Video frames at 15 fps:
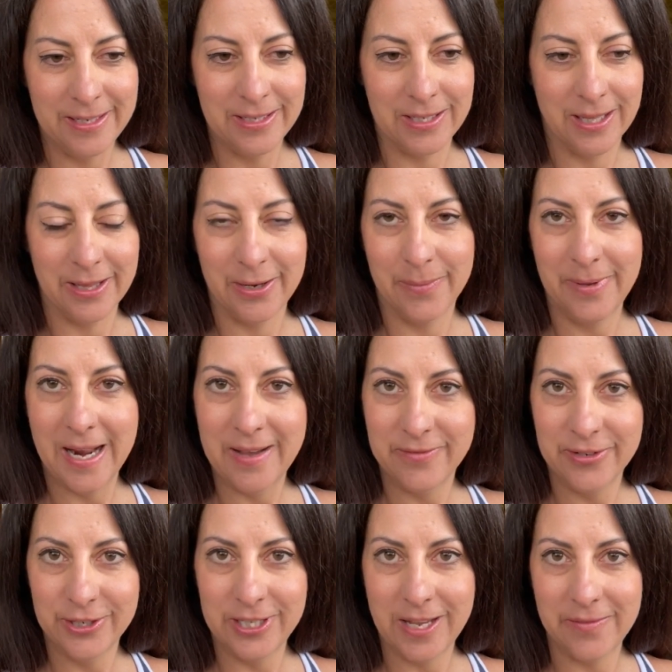It's a little bit
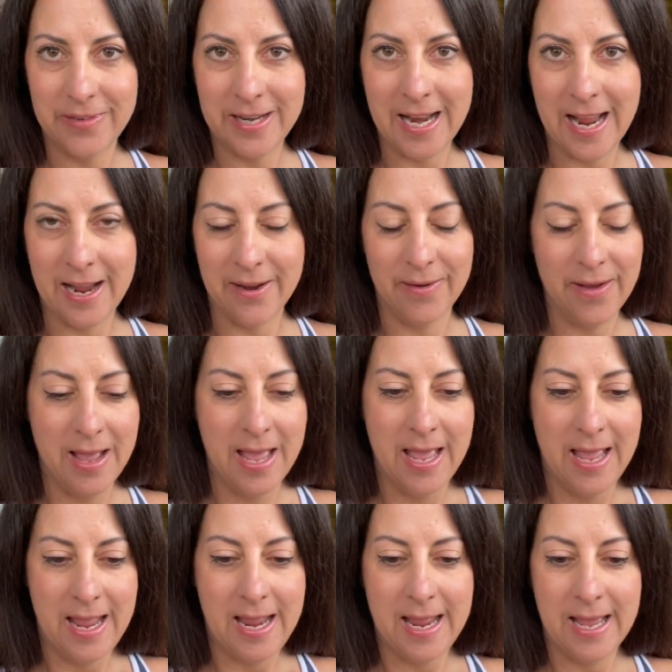after 7 now,
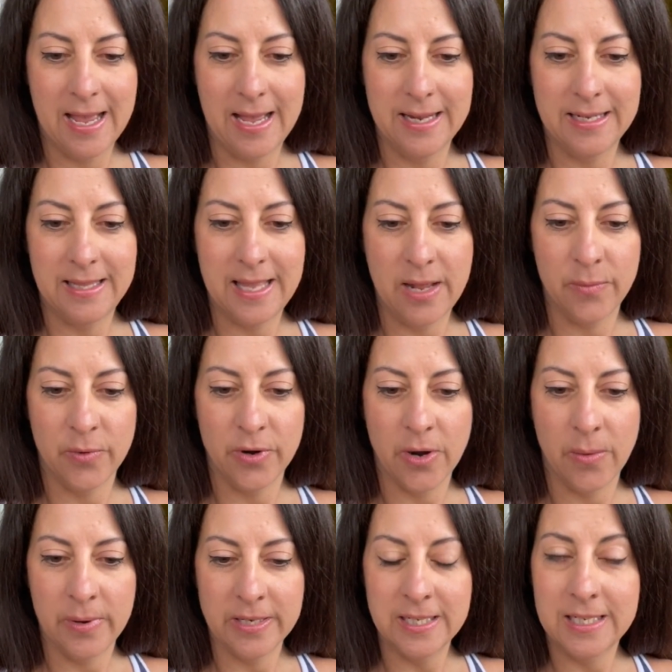and then we're
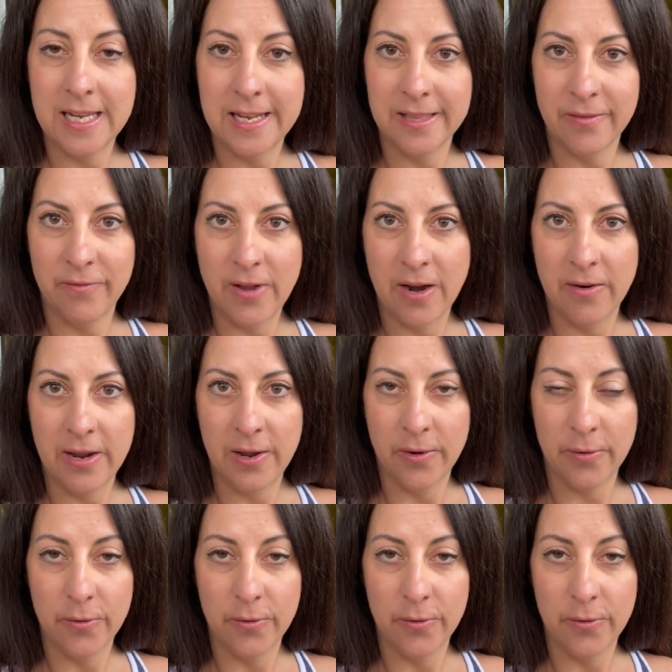going to take the ferry